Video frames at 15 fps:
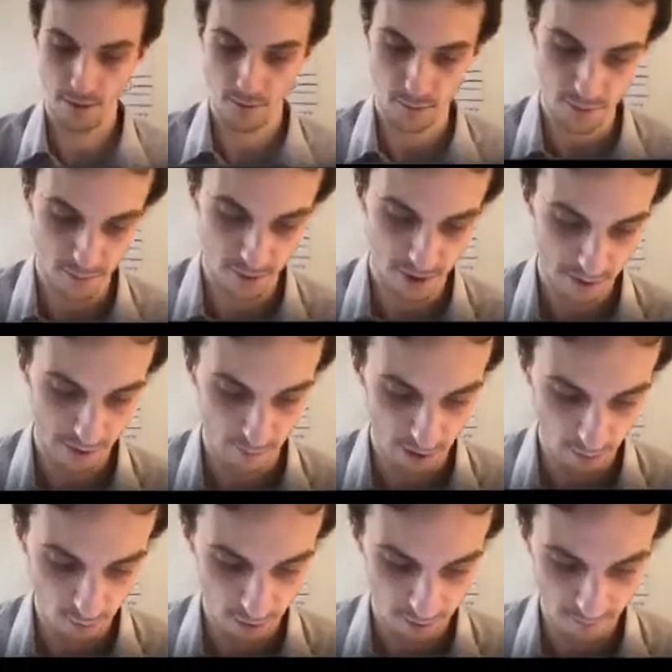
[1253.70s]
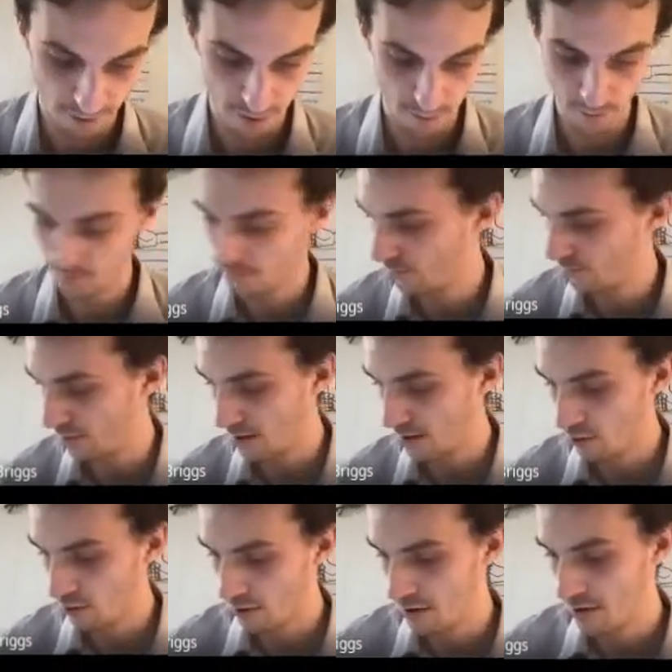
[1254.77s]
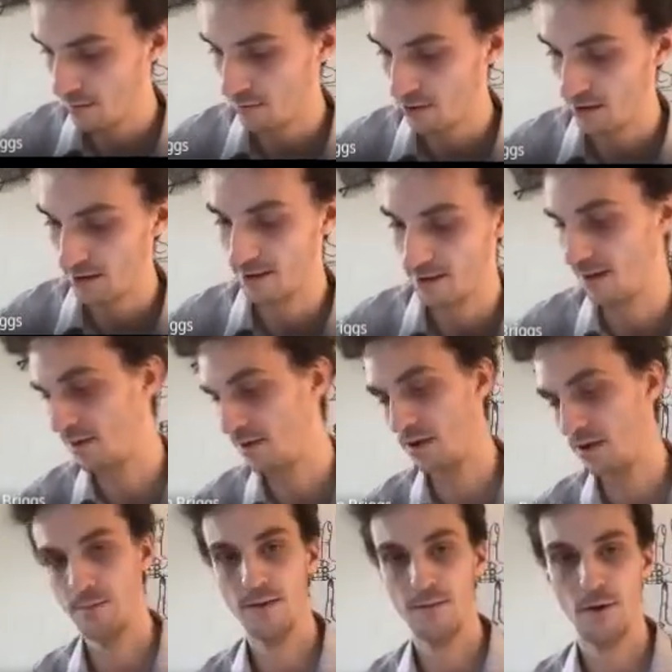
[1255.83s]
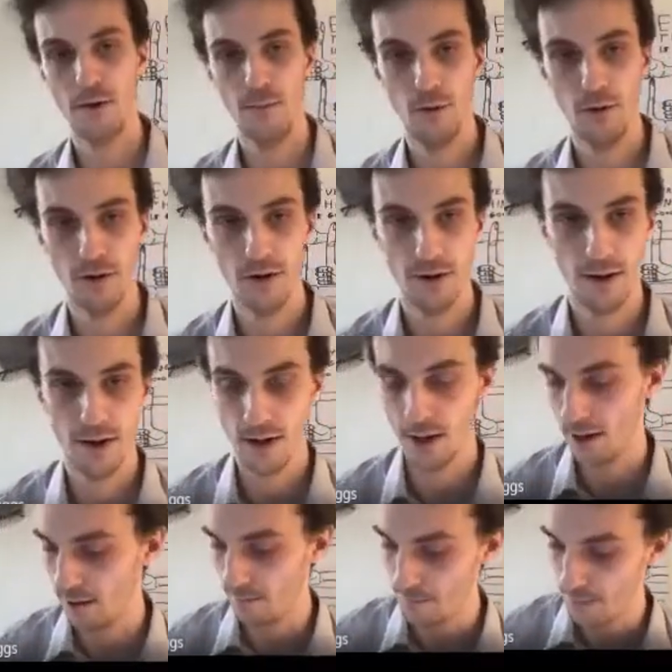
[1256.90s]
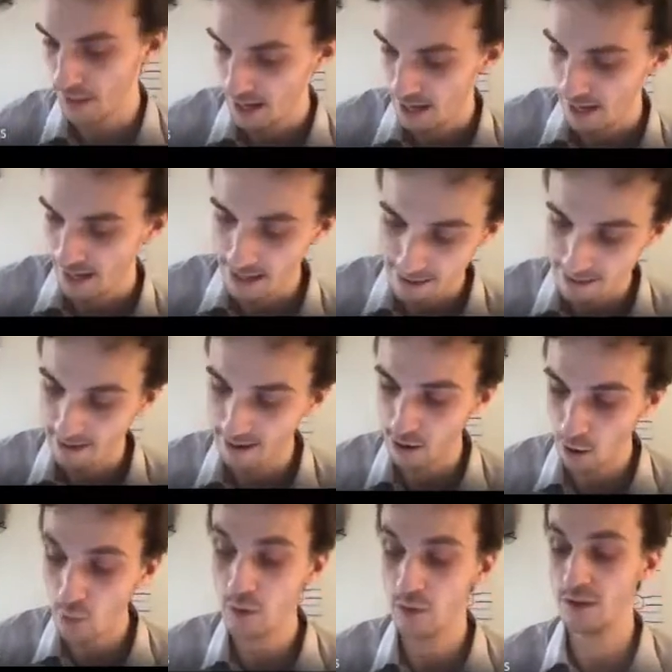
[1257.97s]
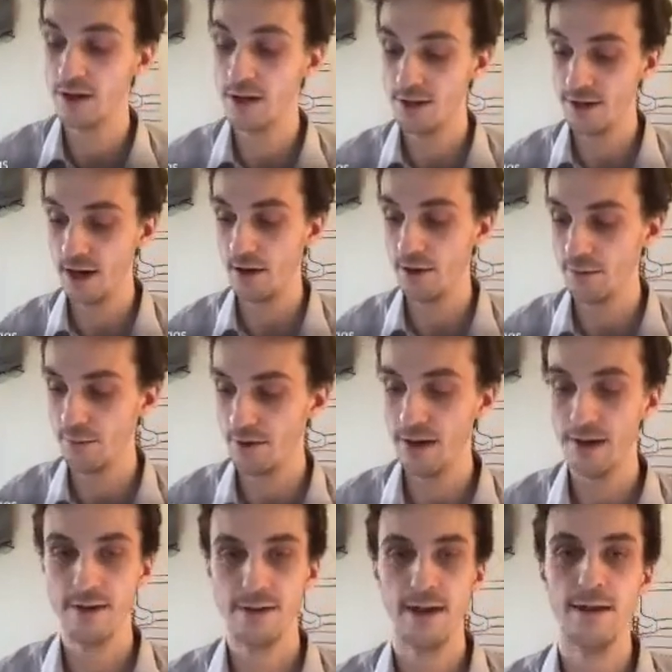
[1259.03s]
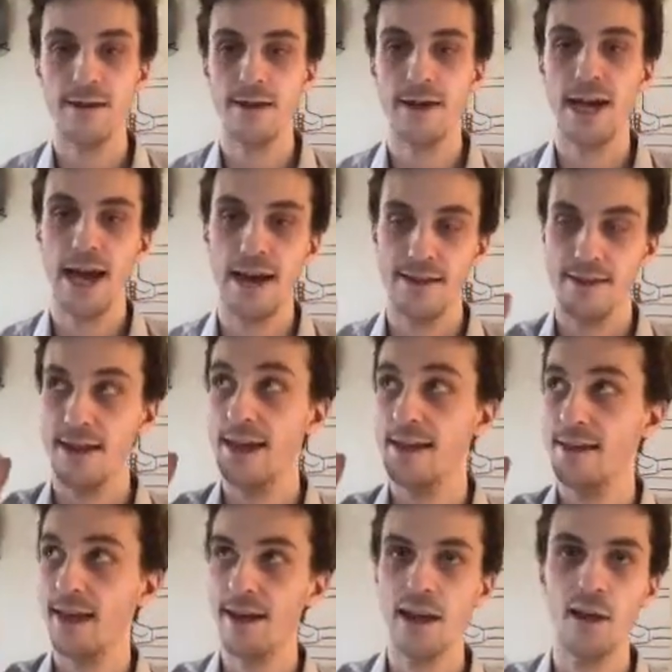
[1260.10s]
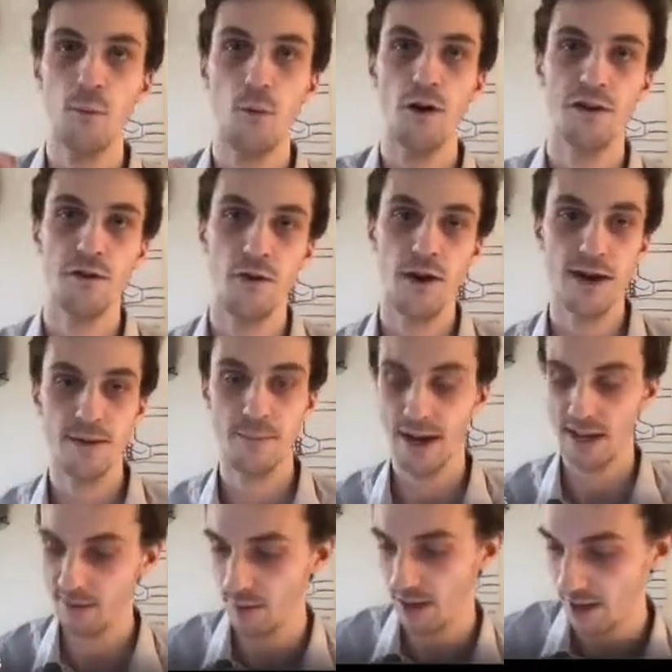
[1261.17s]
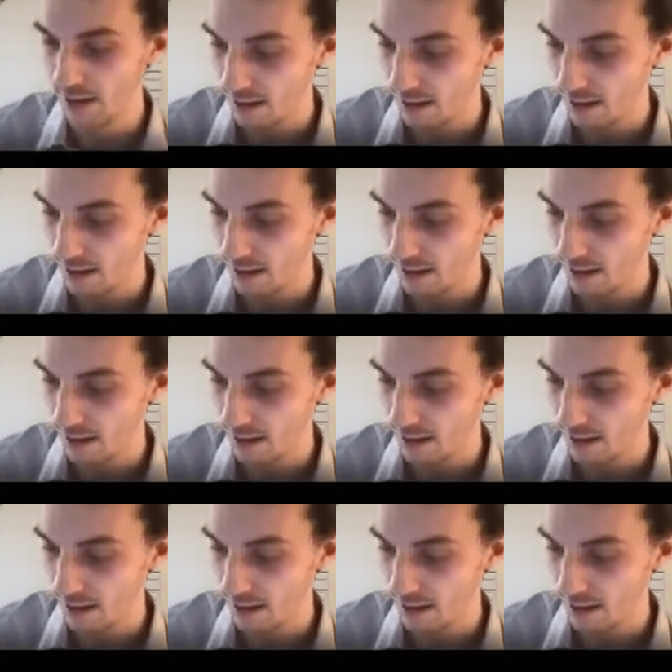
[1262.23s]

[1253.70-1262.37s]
which might seem like a weird thing to put here, but this is actually going to be very important. Um, it is a local DG algebra in the sense that it has exactly one graded maximal